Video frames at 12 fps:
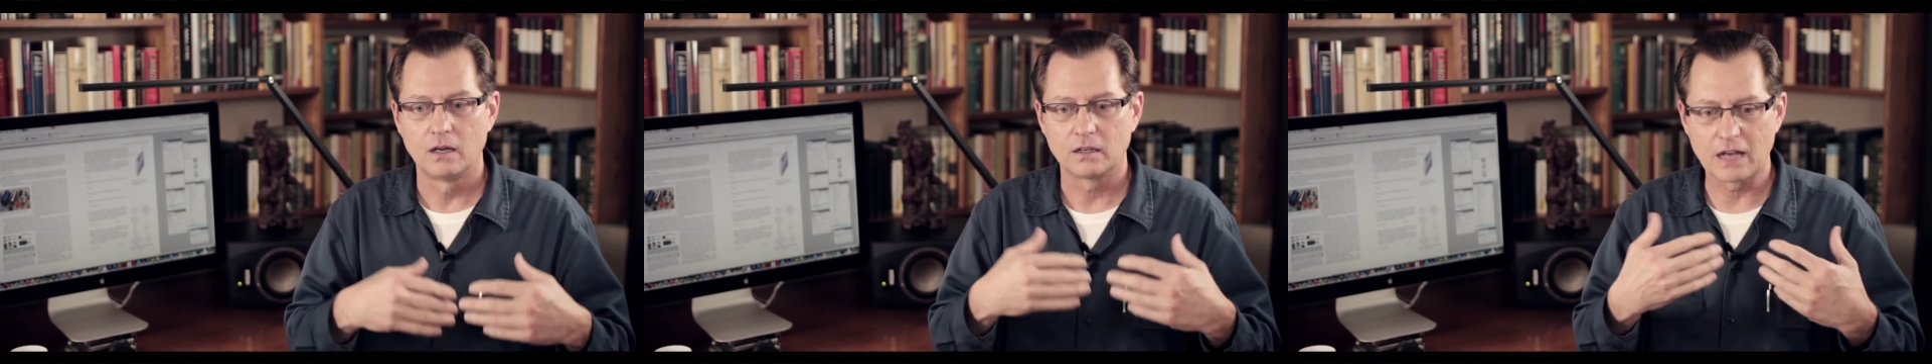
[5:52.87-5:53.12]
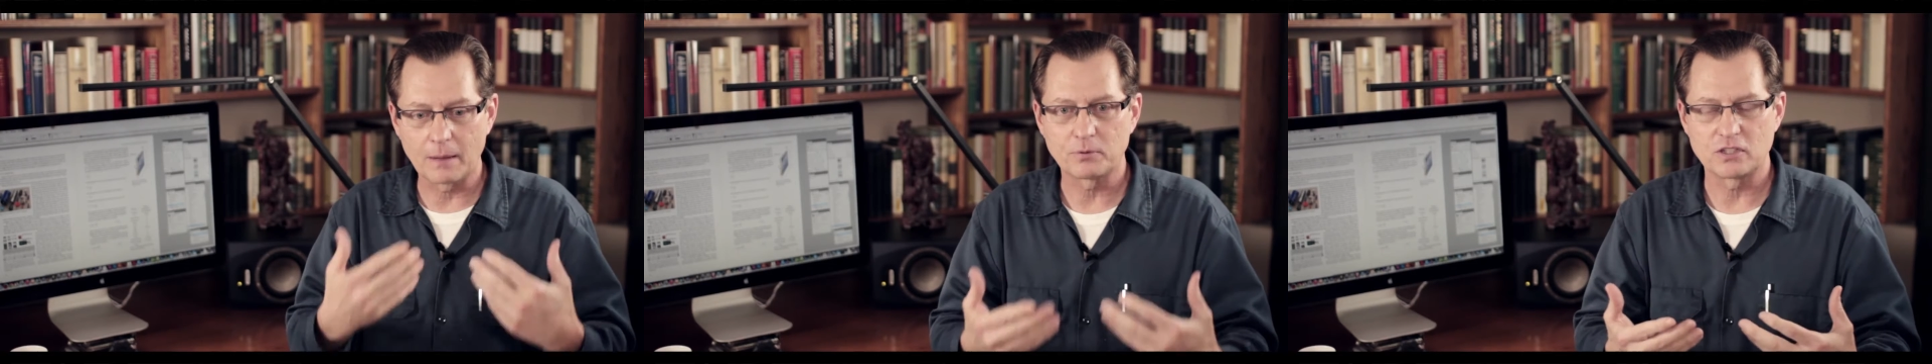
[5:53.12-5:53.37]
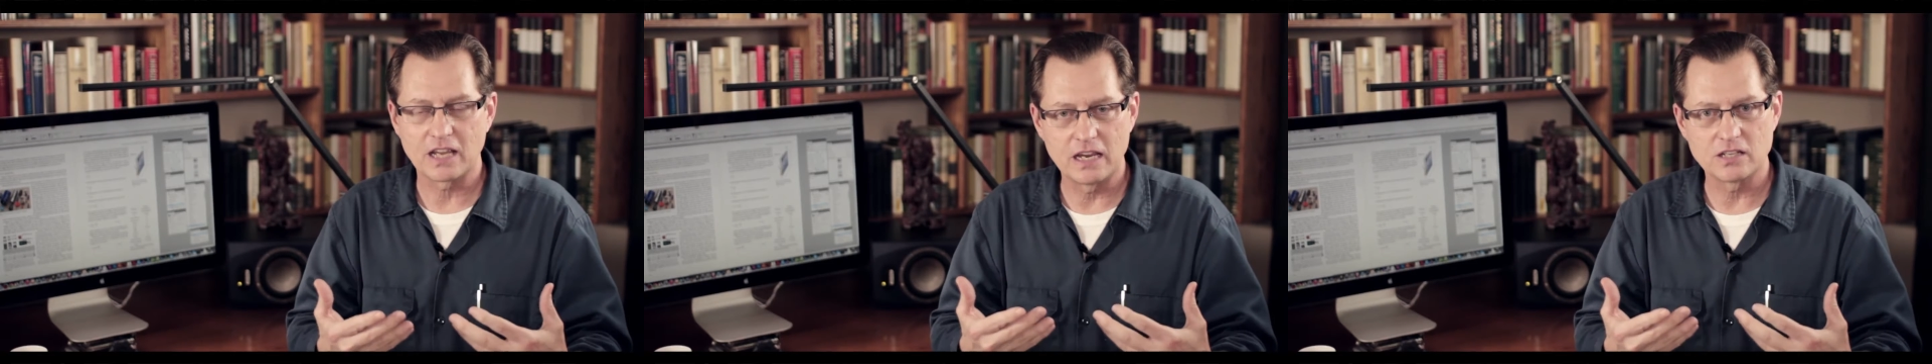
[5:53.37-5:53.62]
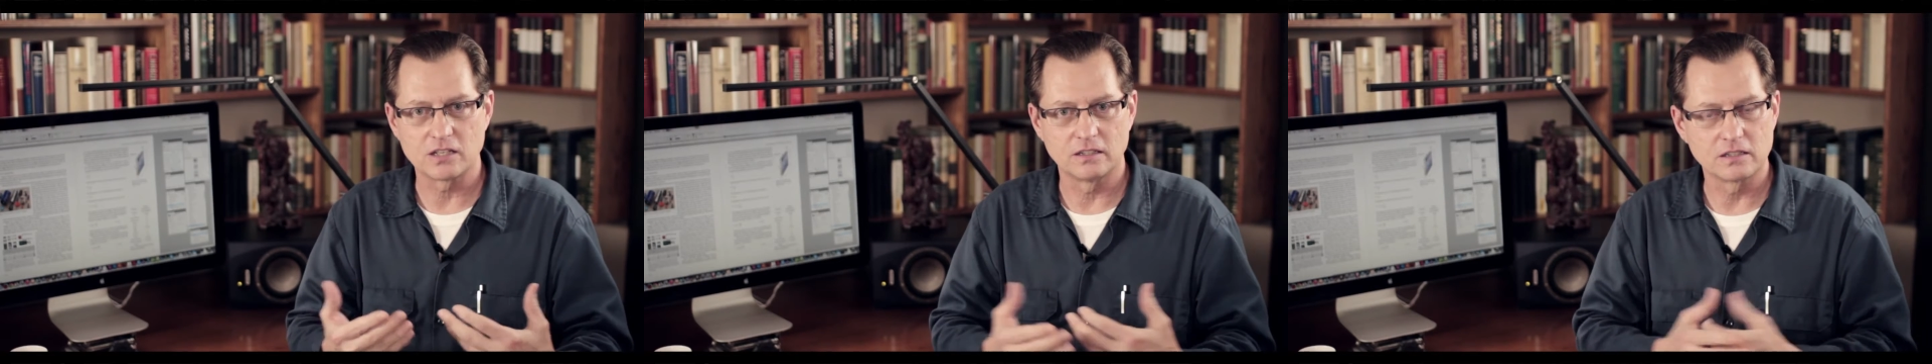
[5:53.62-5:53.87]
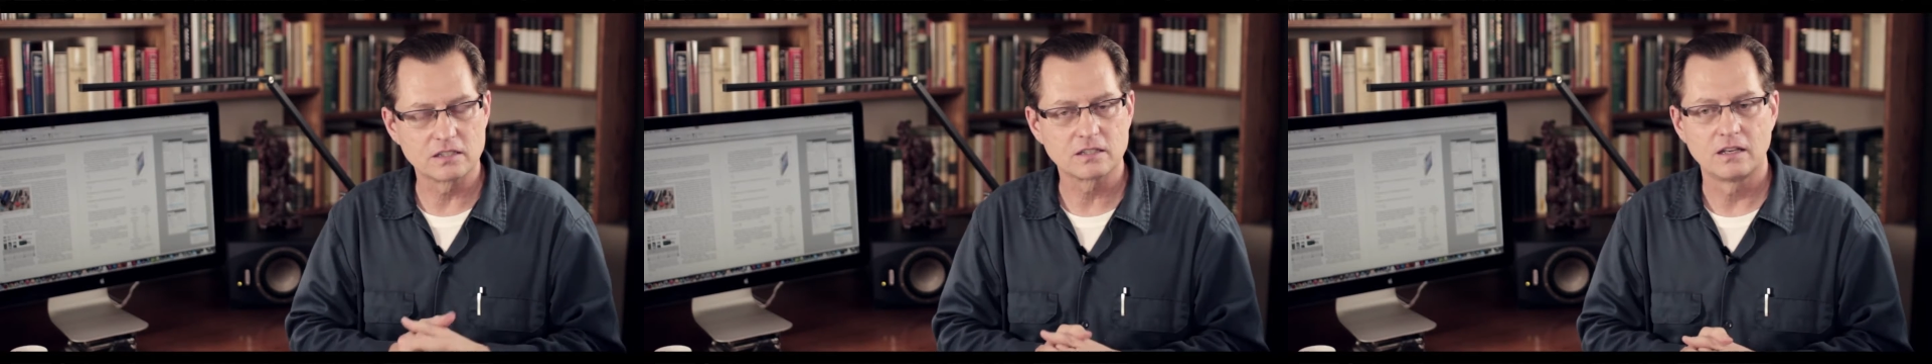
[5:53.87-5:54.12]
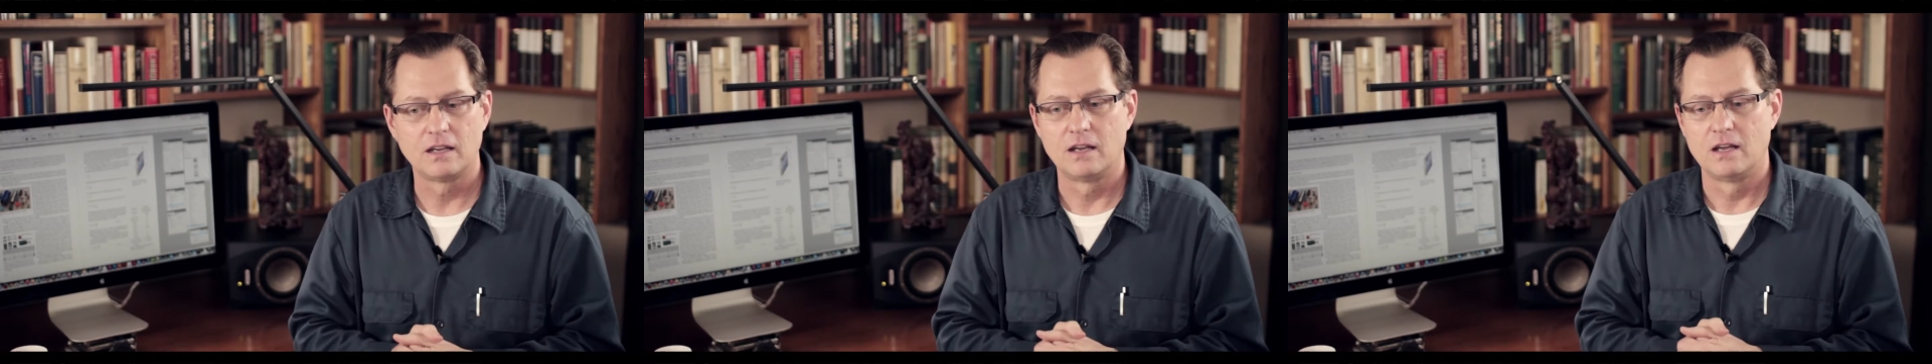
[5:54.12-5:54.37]
computations,
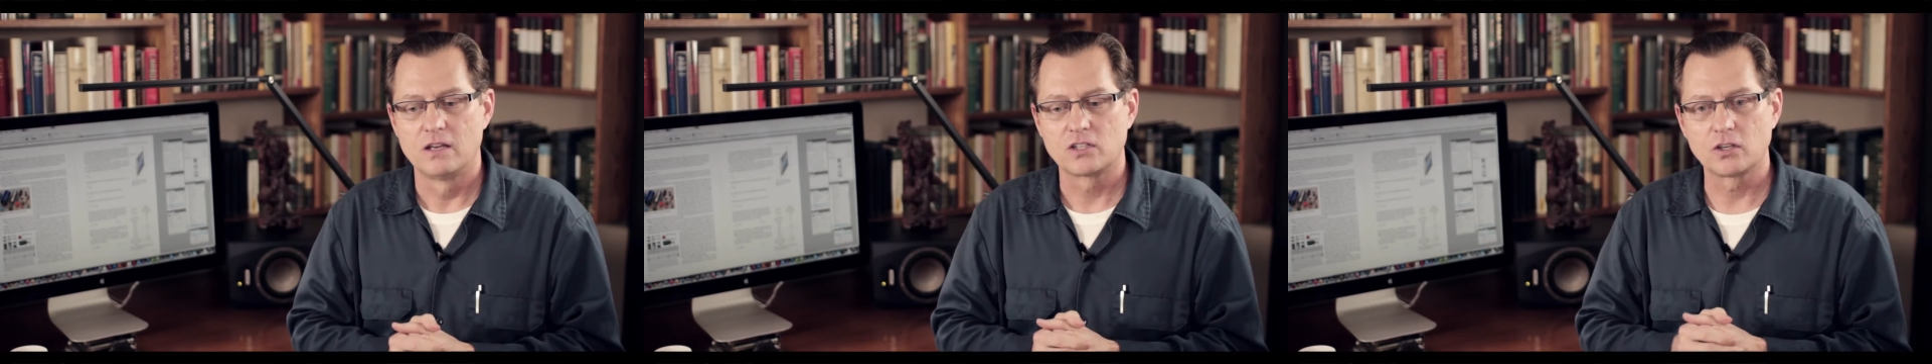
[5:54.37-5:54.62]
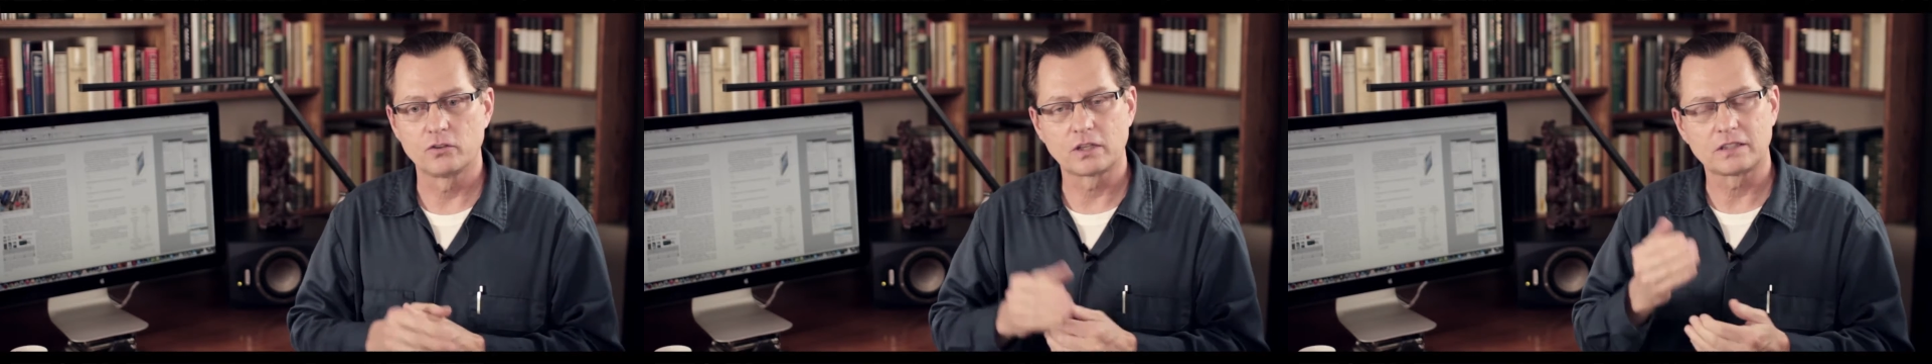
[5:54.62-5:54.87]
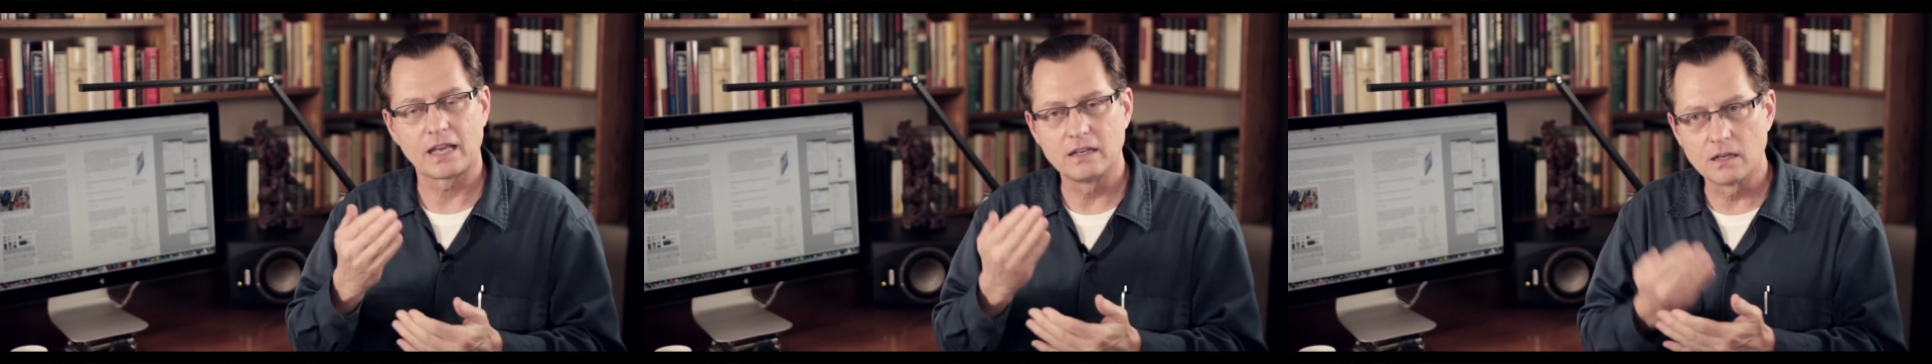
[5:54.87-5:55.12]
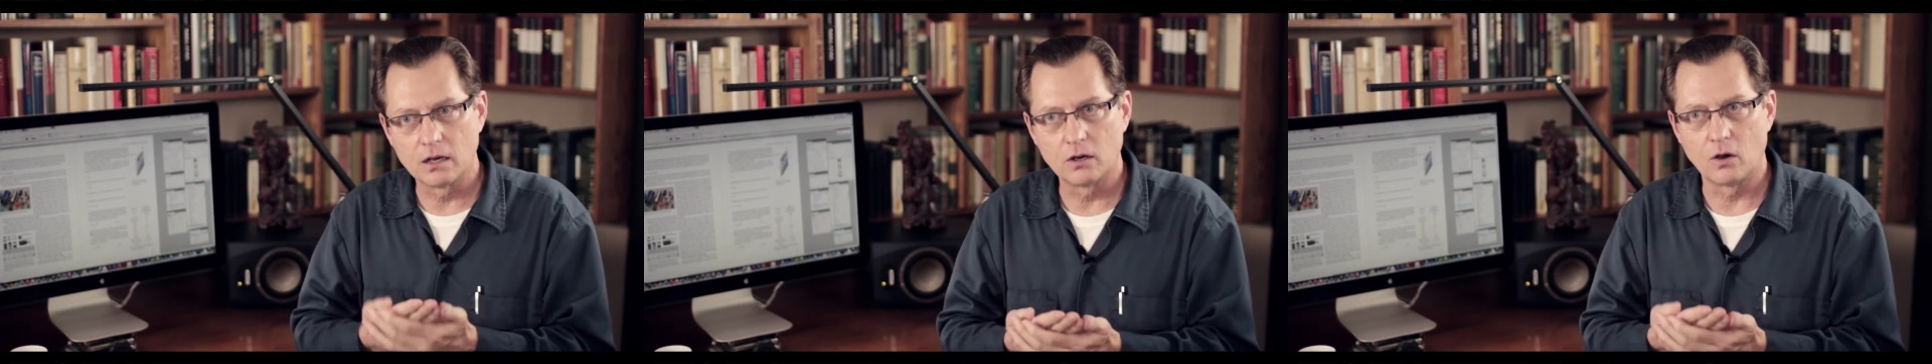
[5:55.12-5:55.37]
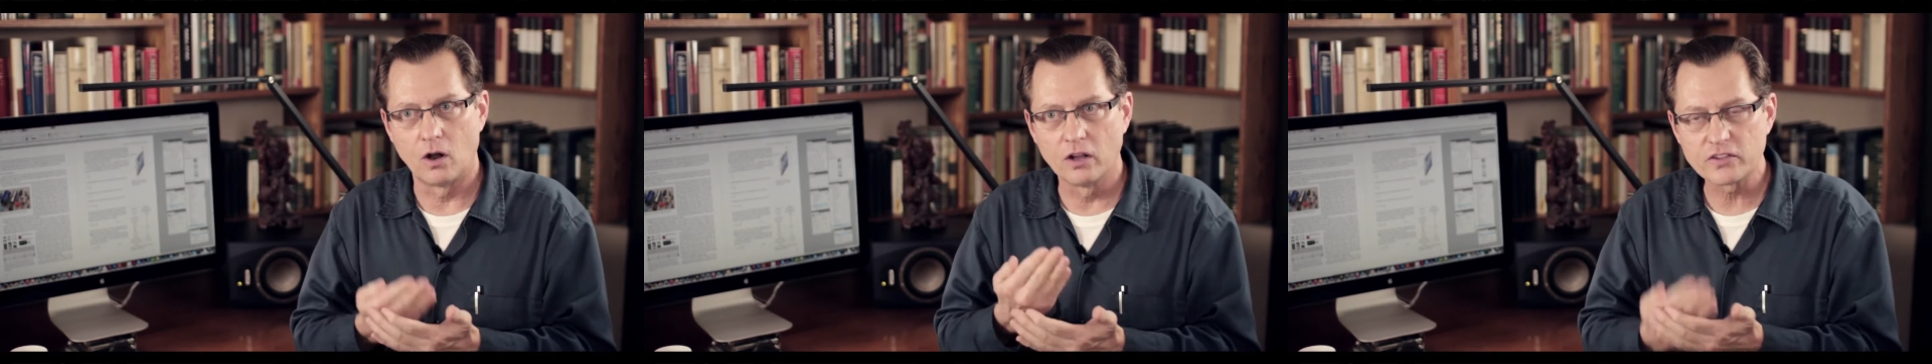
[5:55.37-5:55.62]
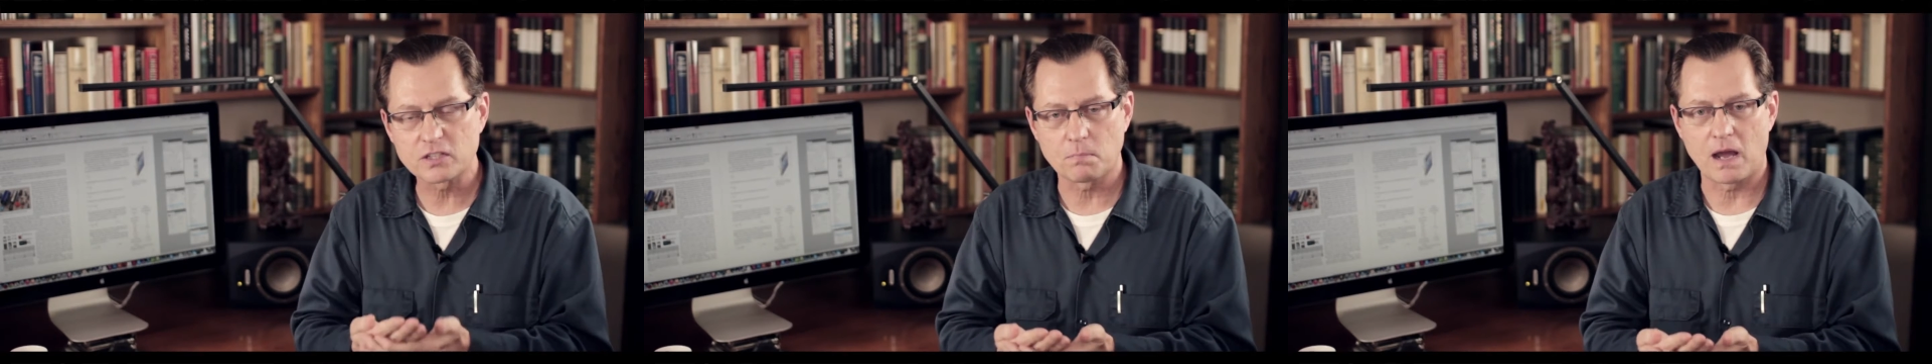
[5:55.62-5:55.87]
so that they know on
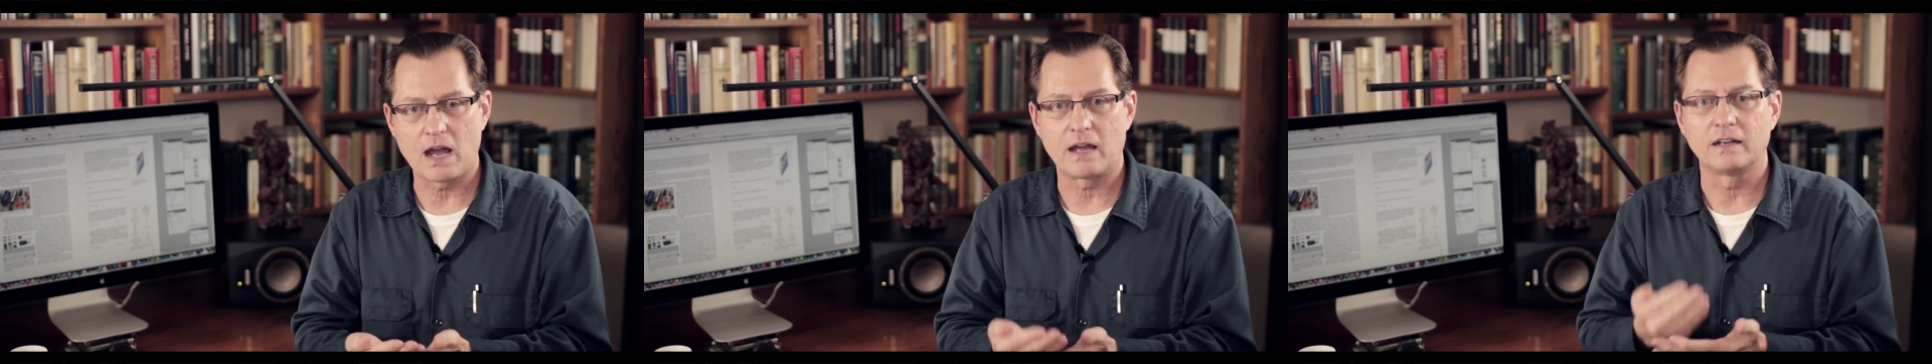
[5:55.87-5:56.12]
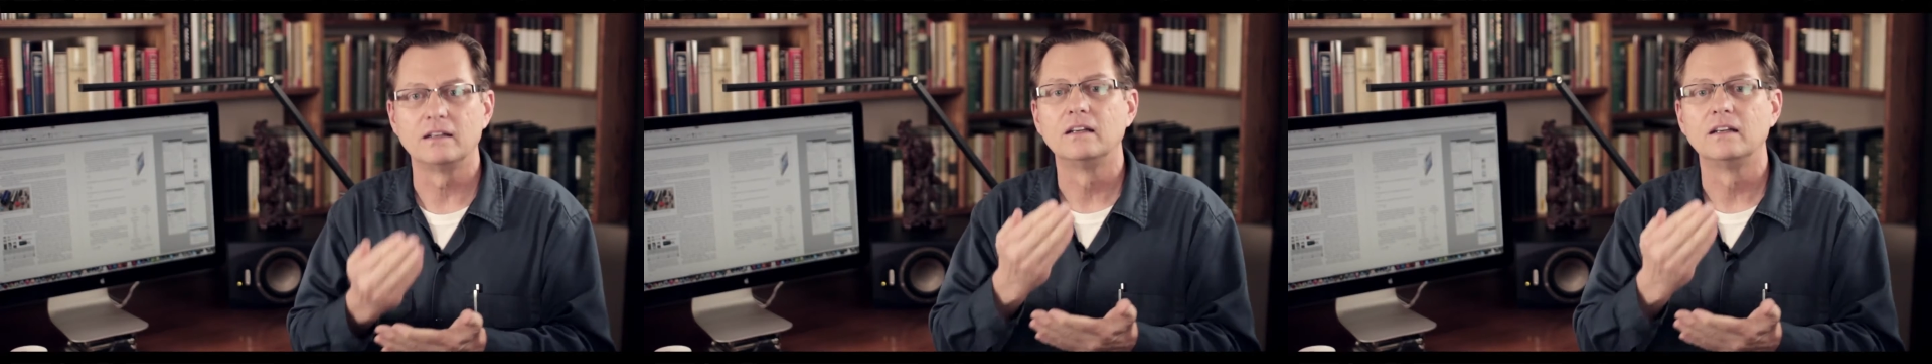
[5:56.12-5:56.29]
the spot